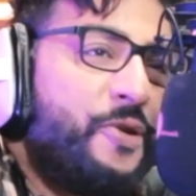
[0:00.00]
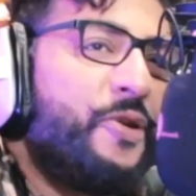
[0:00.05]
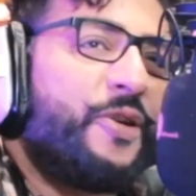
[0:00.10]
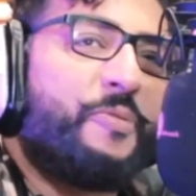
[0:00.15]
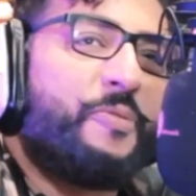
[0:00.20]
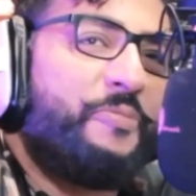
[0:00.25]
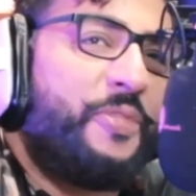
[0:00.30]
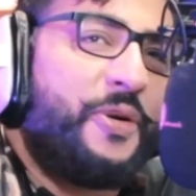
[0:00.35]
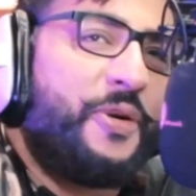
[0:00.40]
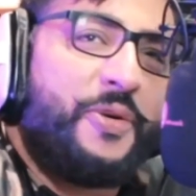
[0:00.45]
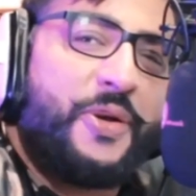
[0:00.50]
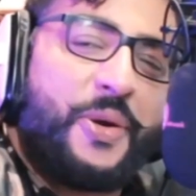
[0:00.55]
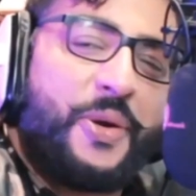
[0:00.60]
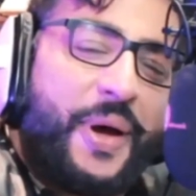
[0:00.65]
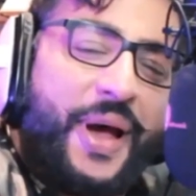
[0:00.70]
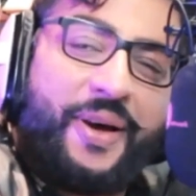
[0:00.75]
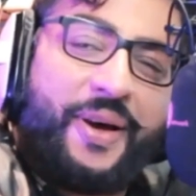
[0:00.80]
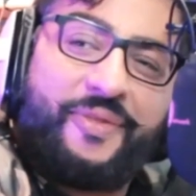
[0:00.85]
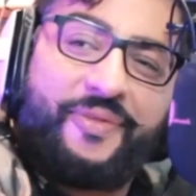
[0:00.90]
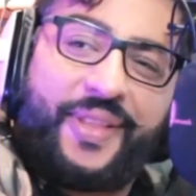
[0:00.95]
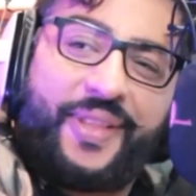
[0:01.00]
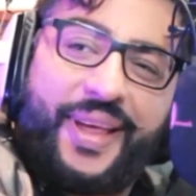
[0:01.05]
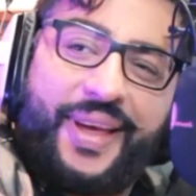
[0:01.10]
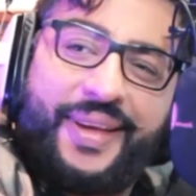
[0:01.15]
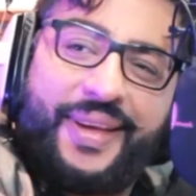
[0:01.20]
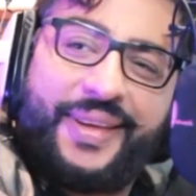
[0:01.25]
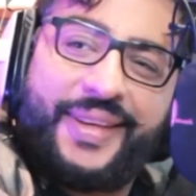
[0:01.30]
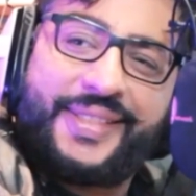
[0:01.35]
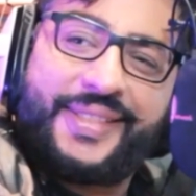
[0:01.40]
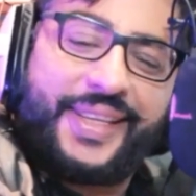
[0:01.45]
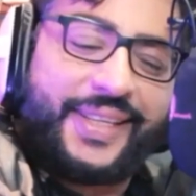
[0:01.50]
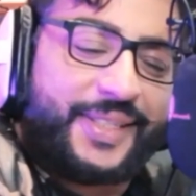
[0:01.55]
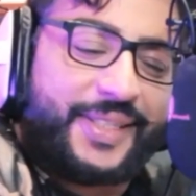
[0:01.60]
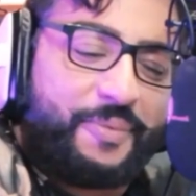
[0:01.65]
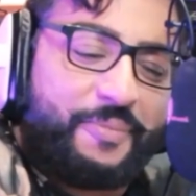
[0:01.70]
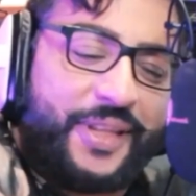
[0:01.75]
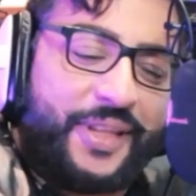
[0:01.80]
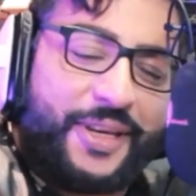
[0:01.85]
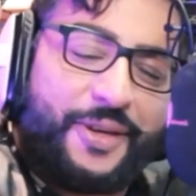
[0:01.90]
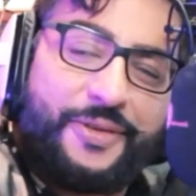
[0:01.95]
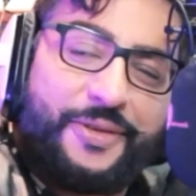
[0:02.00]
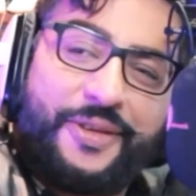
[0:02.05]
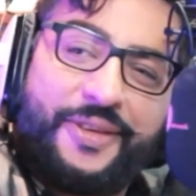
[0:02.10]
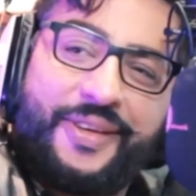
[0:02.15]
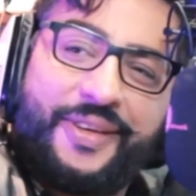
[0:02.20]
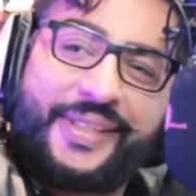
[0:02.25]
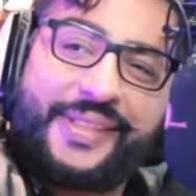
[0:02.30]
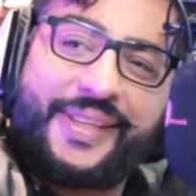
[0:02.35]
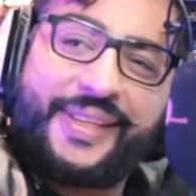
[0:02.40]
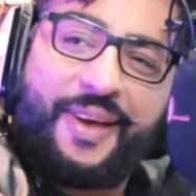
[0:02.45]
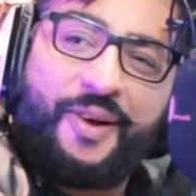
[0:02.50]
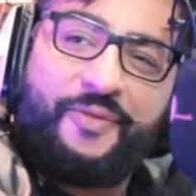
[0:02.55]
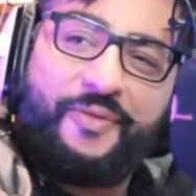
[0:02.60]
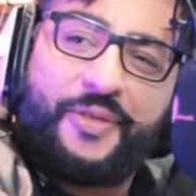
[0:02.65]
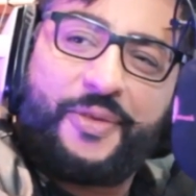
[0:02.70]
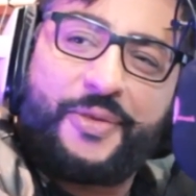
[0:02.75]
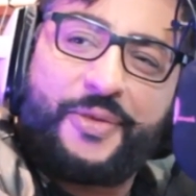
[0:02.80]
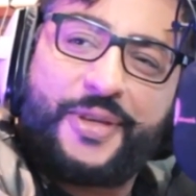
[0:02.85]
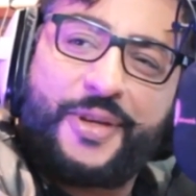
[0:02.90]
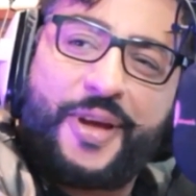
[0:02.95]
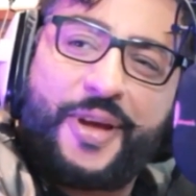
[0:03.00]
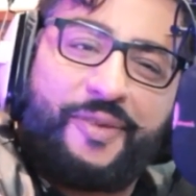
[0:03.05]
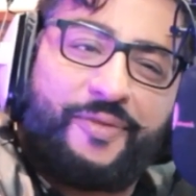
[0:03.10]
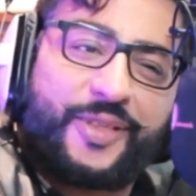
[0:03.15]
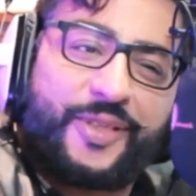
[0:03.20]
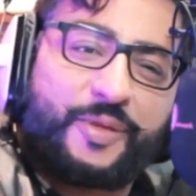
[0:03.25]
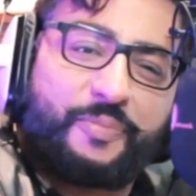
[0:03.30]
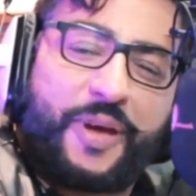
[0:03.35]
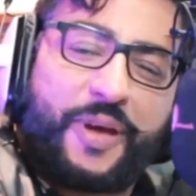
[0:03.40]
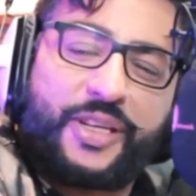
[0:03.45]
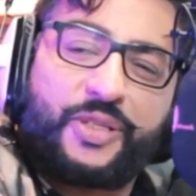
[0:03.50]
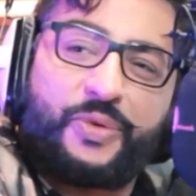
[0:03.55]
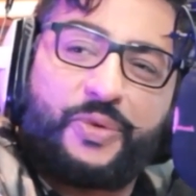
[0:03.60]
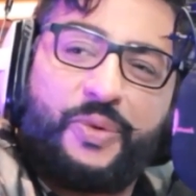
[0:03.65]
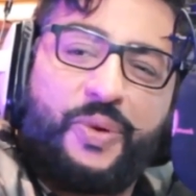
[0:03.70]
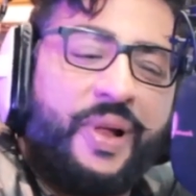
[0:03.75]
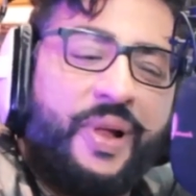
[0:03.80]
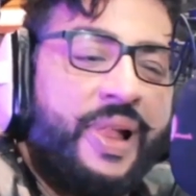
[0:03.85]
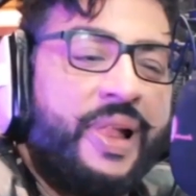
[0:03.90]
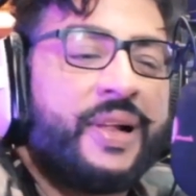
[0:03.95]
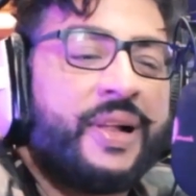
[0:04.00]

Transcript: then who can pull you out of that? Is this something you do yourself, or do you have a special...